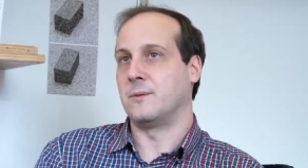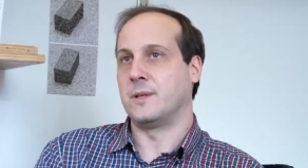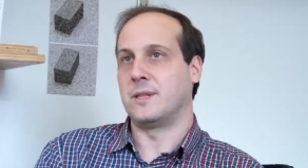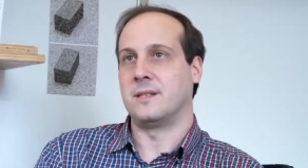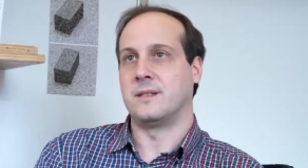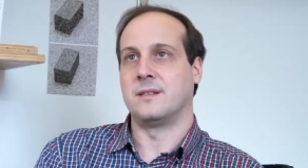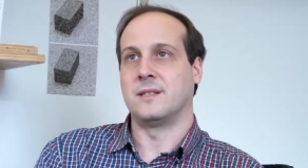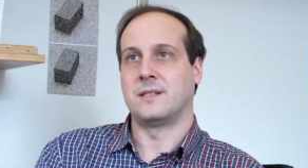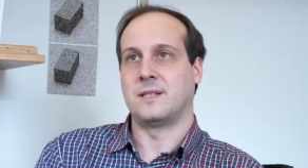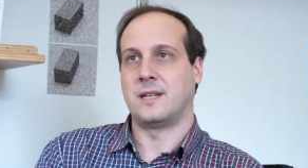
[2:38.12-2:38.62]

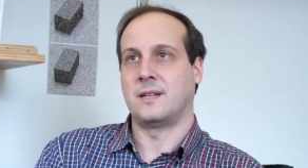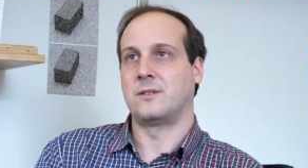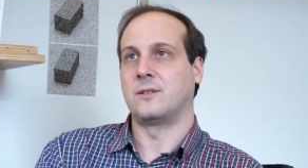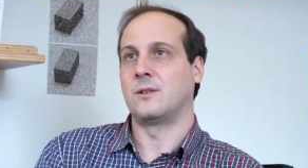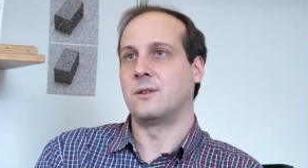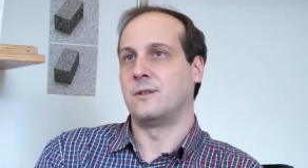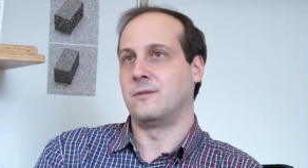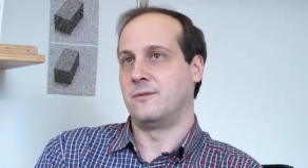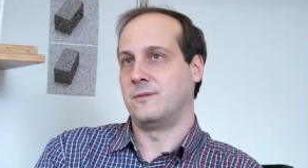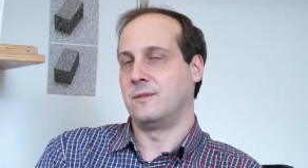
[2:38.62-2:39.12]
within the
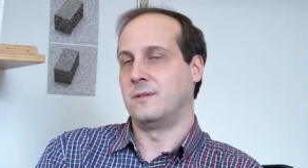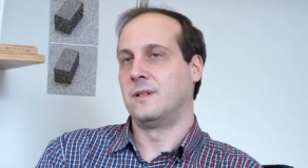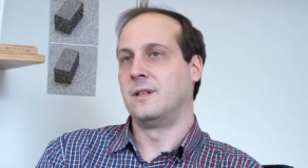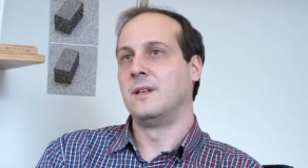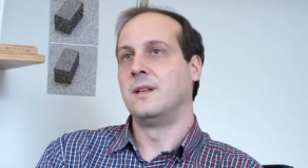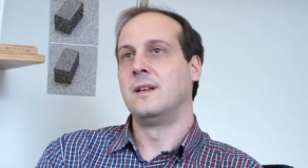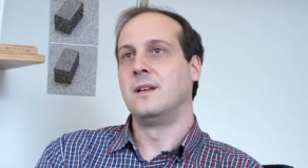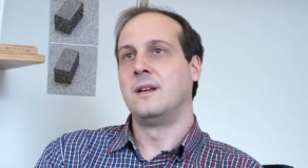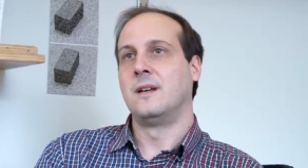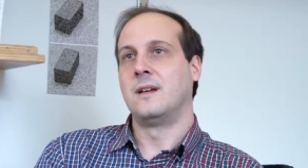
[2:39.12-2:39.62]
sector of
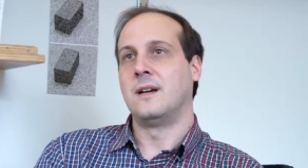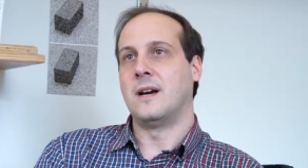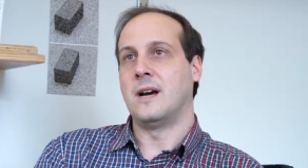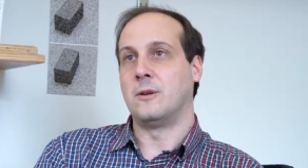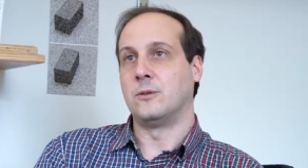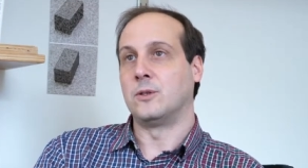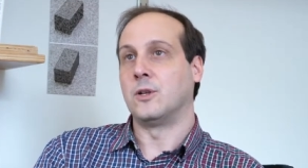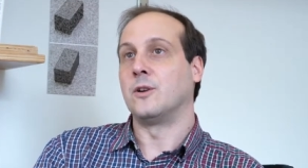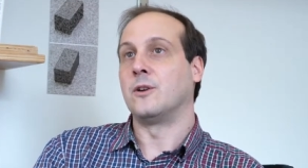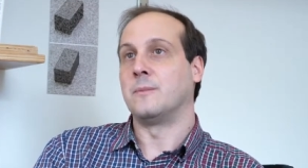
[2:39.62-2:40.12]

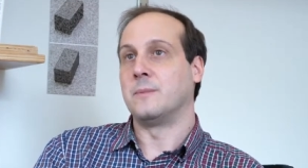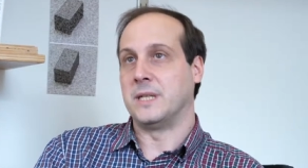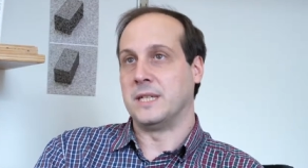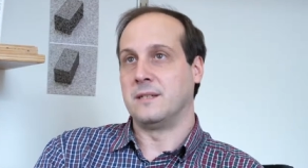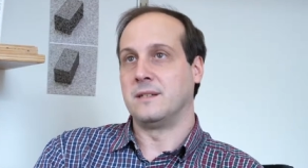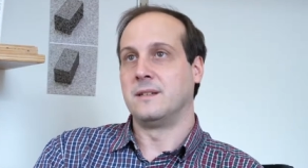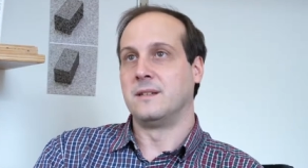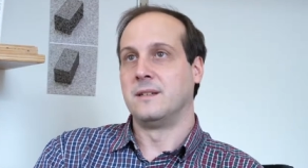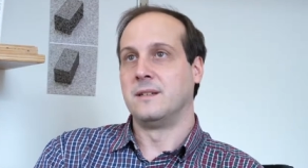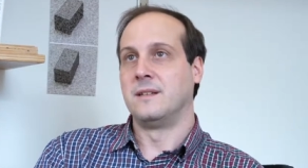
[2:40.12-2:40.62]

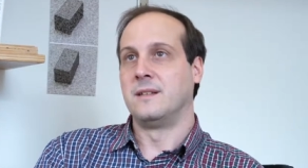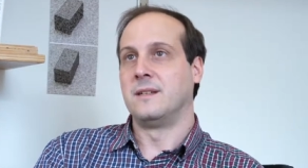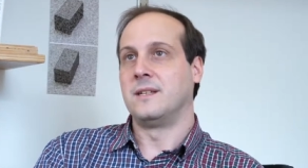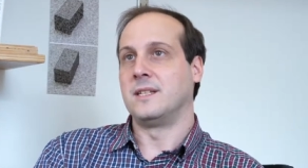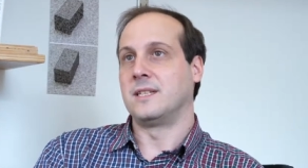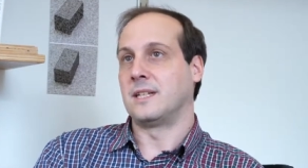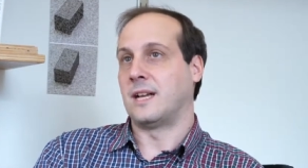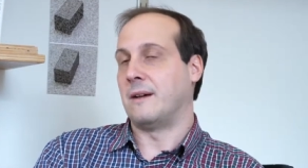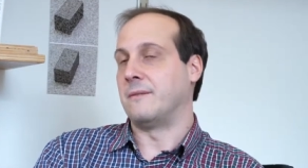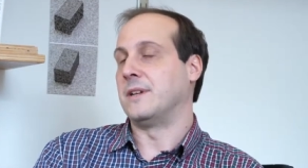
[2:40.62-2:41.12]
autonomy
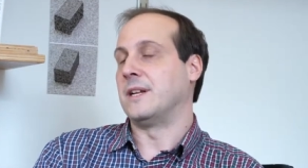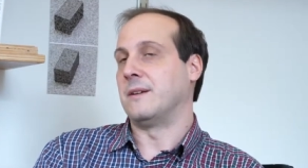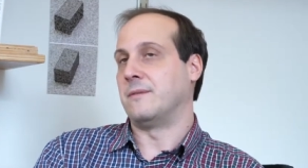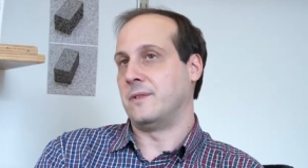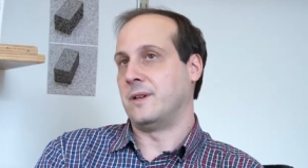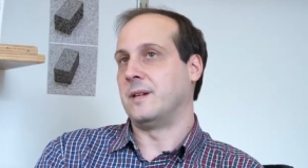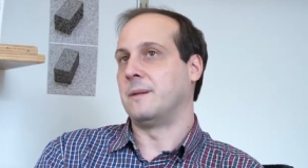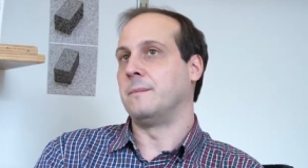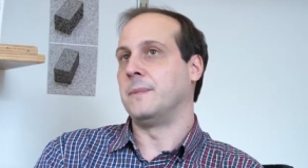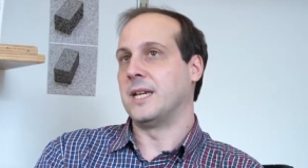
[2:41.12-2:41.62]
is having a
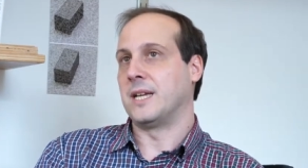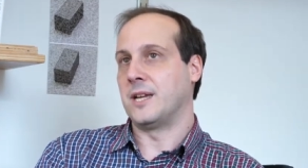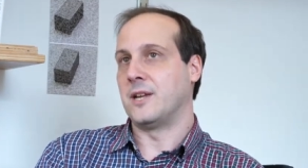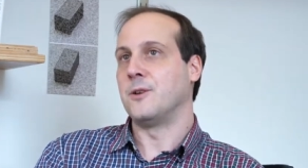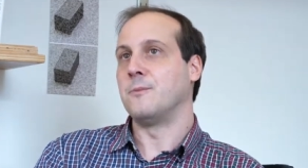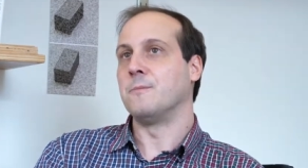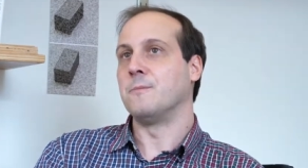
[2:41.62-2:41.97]
very big